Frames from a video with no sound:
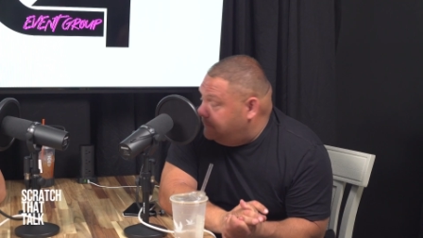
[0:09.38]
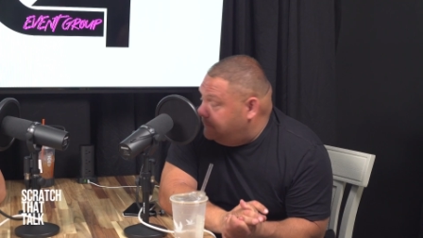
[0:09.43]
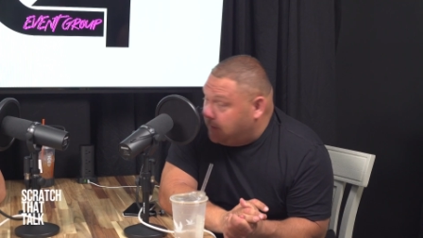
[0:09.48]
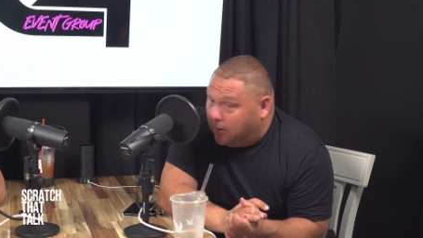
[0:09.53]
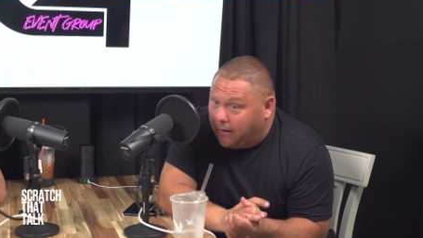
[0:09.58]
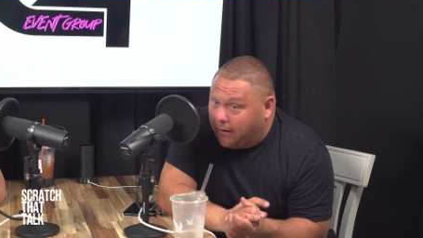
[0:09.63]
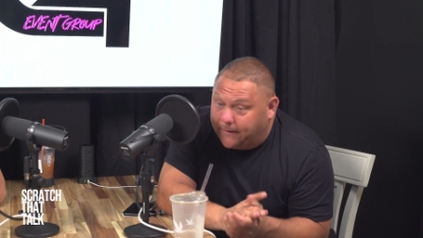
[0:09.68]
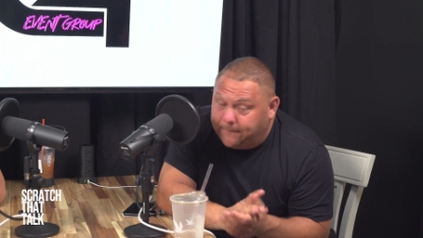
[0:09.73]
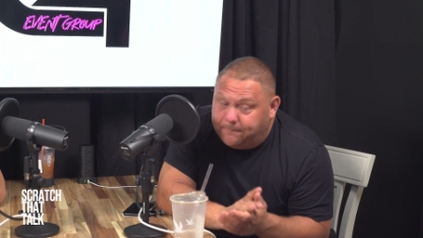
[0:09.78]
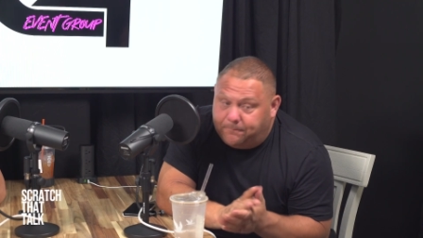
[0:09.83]
All
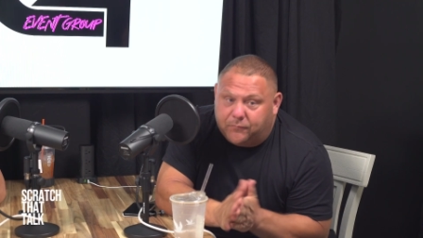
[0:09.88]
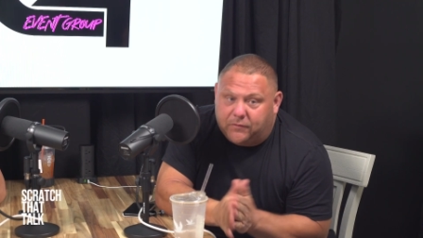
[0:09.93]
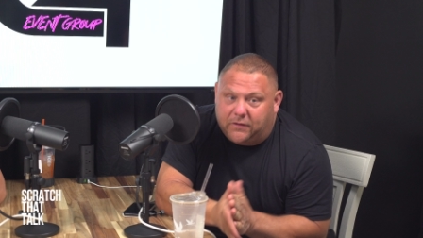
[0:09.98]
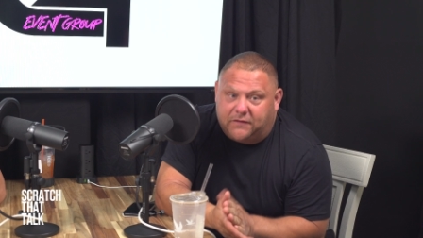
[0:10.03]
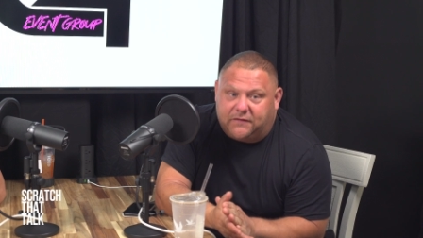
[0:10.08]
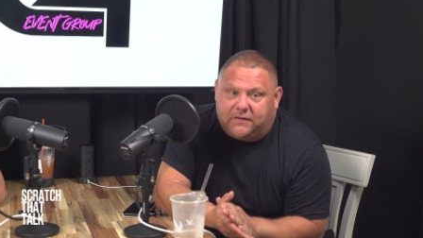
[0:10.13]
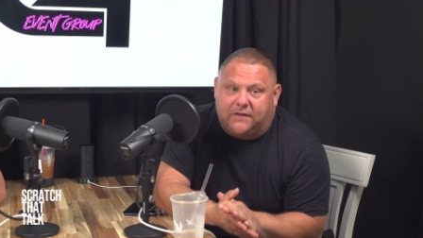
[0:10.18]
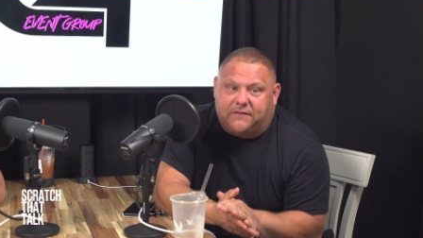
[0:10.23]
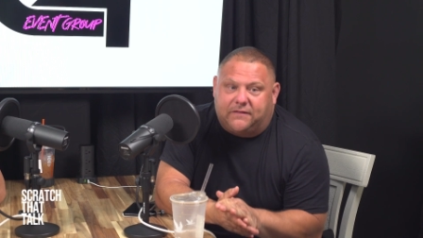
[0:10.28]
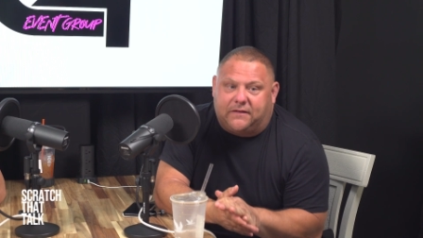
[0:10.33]
right.
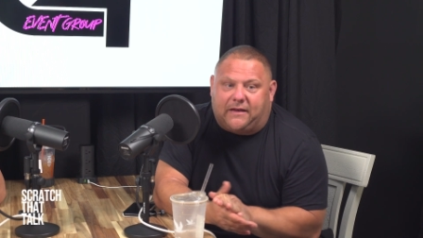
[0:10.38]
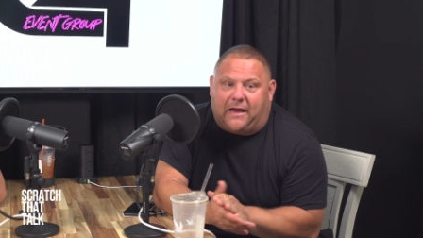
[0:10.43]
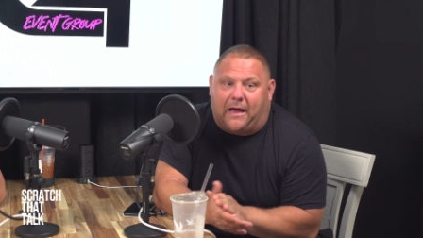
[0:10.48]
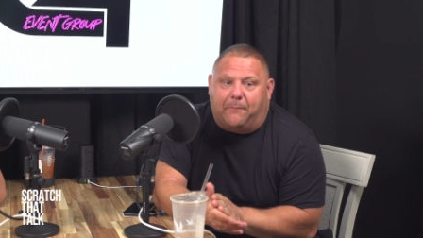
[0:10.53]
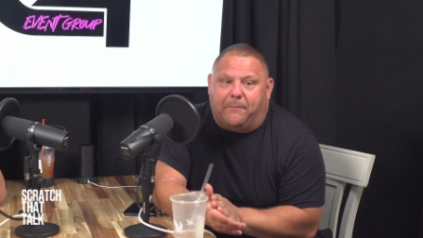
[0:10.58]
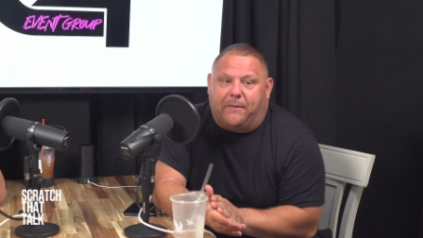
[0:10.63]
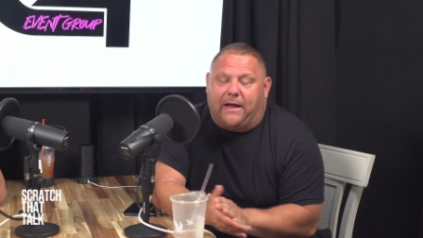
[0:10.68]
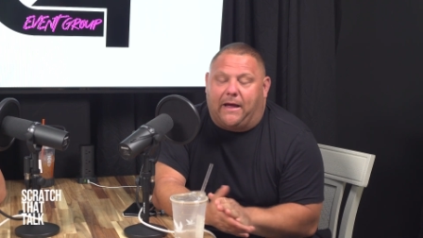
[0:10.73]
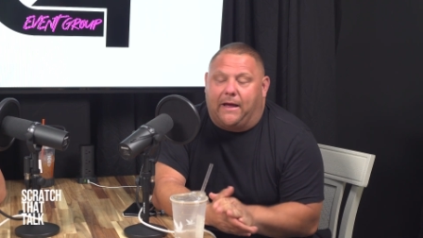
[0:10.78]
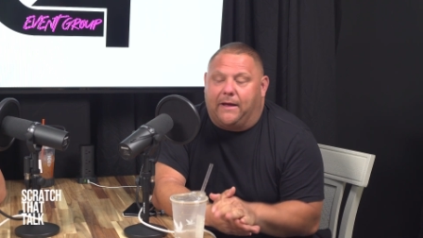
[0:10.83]
Here's a
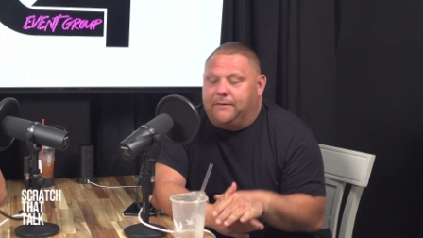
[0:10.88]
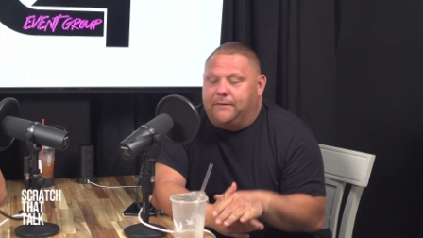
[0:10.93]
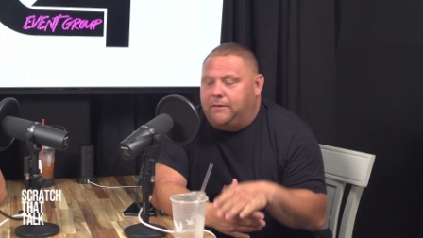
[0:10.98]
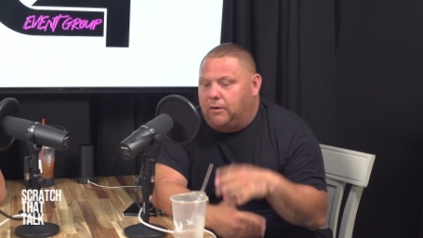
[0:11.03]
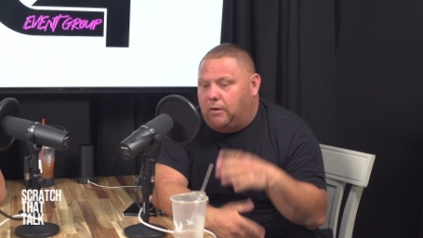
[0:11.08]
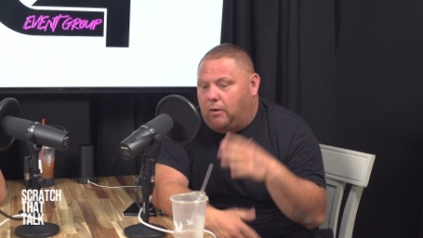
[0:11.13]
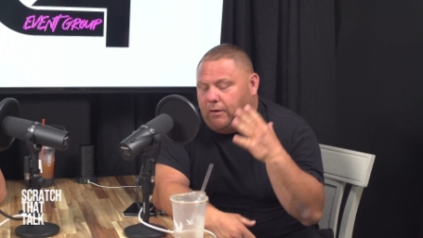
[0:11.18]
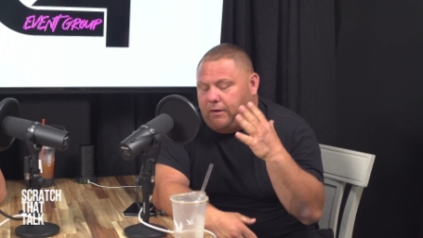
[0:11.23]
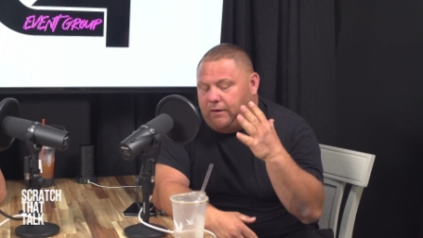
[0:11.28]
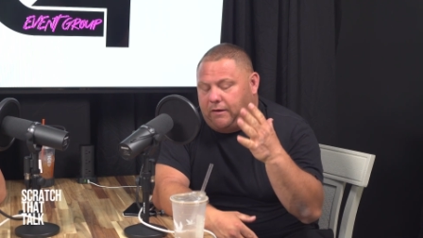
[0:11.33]
topic
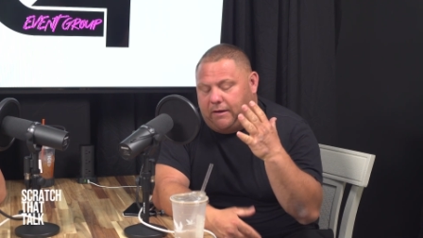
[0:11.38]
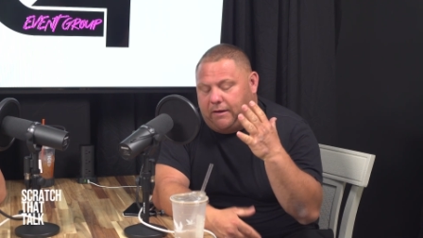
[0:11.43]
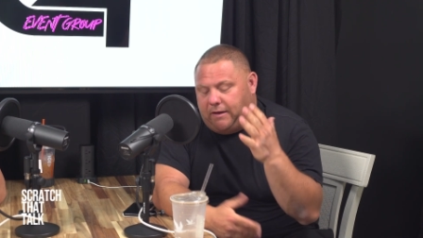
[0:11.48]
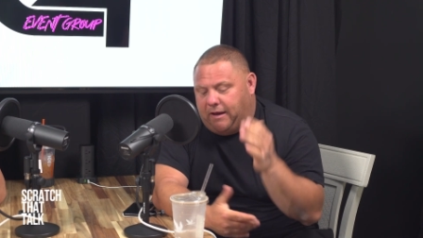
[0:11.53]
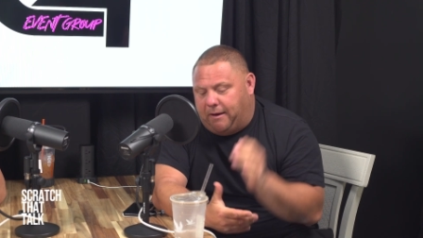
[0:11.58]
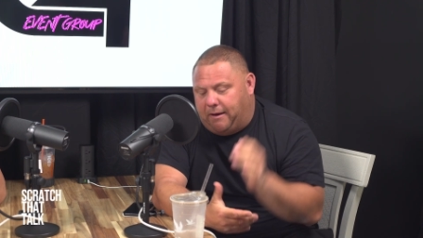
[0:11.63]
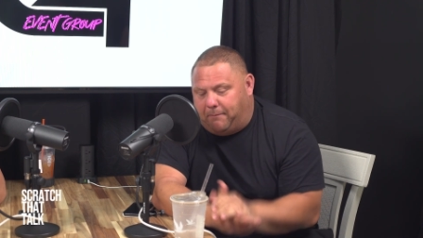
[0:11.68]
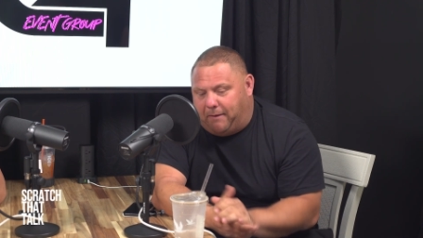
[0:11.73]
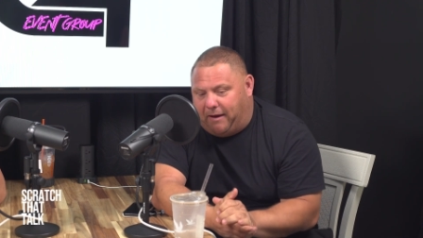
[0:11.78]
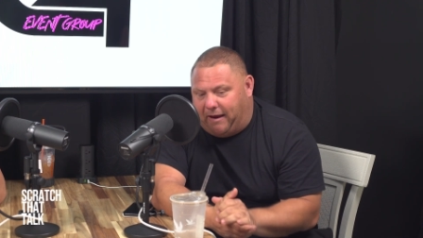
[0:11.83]
it
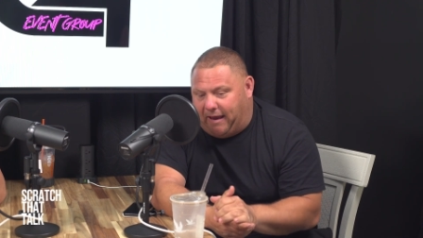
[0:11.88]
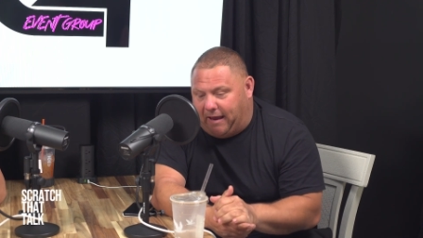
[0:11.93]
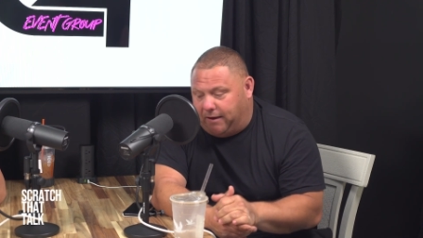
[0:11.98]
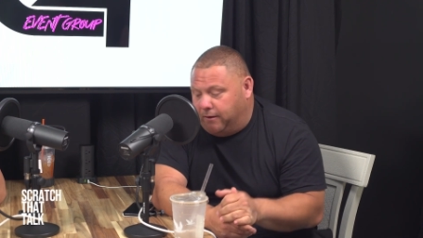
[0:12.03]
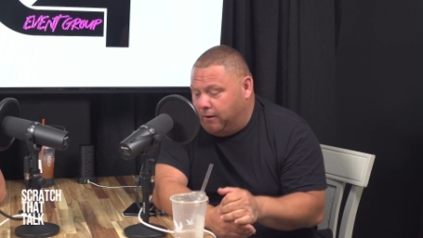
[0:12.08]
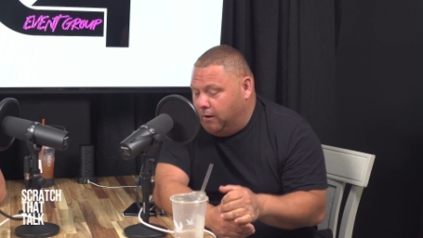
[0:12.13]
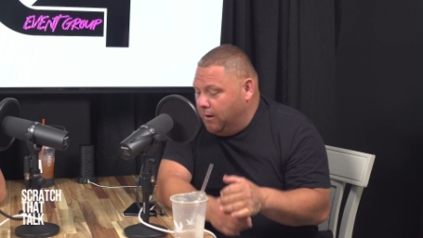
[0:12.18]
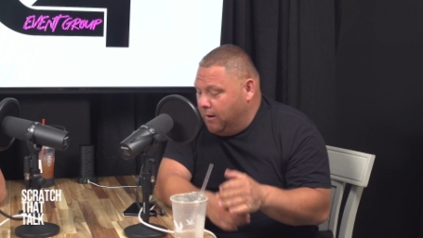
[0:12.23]
hit my head,